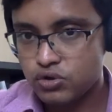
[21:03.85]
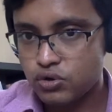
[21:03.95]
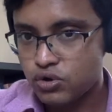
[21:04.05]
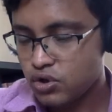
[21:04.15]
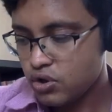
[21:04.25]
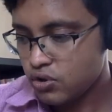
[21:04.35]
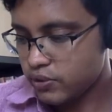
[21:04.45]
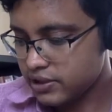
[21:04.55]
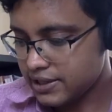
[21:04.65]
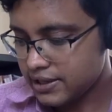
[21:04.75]
So
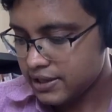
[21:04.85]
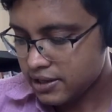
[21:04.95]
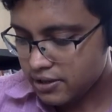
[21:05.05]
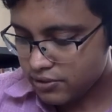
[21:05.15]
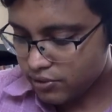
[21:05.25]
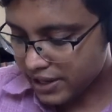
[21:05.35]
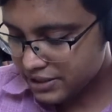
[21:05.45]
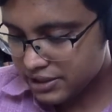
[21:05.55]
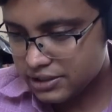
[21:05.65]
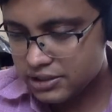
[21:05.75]
when they
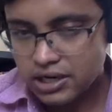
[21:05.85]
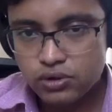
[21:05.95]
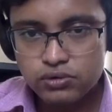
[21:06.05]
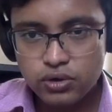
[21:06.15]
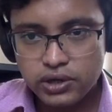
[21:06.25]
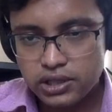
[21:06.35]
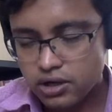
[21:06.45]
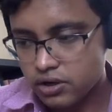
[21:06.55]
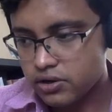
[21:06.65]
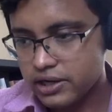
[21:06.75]
write it down, okay, the
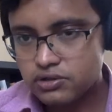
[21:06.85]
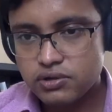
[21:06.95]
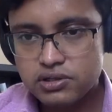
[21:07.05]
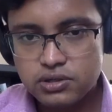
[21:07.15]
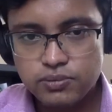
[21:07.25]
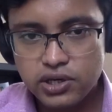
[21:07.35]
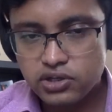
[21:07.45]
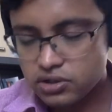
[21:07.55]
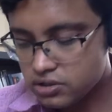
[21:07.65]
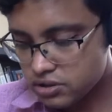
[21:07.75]
contractual
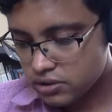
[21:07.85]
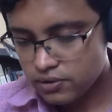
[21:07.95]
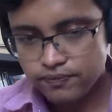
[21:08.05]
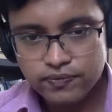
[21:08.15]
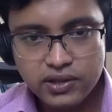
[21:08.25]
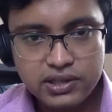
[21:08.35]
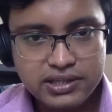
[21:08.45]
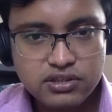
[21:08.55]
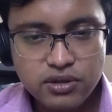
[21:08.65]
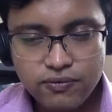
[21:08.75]
stipulations,
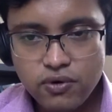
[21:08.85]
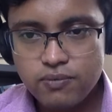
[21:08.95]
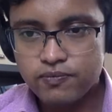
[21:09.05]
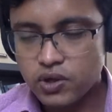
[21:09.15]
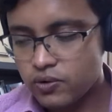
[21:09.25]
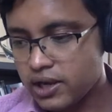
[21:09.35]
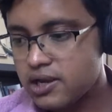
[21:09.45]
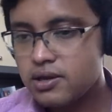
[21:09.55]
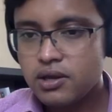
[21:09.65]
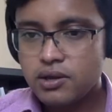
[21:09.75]
that's the form.
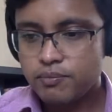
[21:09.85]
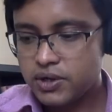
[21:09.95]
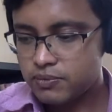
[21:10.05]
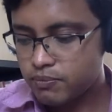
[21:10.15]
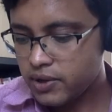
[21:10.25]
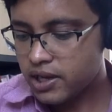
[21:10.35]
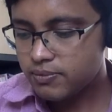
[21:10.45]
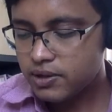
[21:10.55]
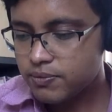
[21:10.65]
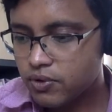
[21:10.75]
Okay, but
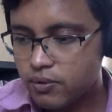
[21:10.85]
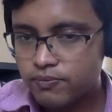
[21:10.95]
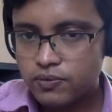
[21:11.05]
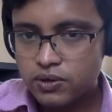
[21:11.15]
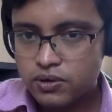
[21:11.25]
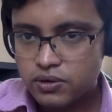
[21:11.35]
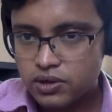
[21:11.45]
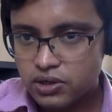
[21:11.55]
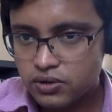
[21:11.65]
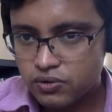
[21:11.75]
maybe from
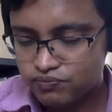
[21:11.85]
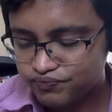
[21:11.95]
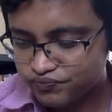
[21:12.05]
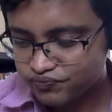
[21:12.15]
the